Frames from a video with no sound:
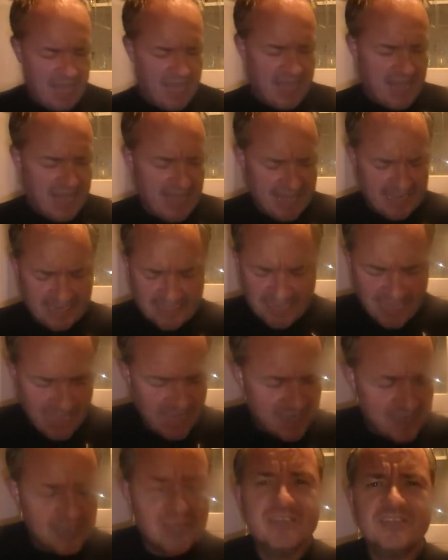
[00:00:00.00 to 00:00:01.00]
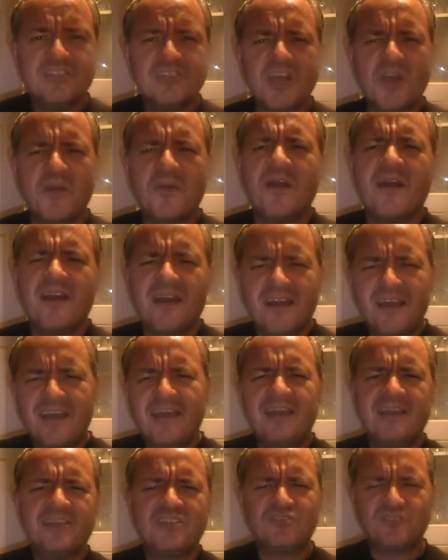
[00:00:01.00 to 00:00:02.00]
And uh, so,
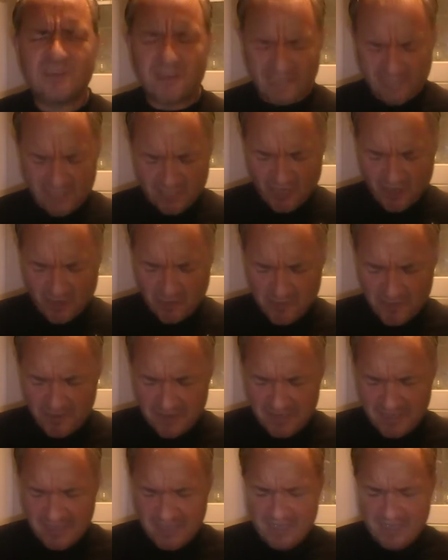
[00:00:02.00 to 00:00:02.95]
let's crack it open.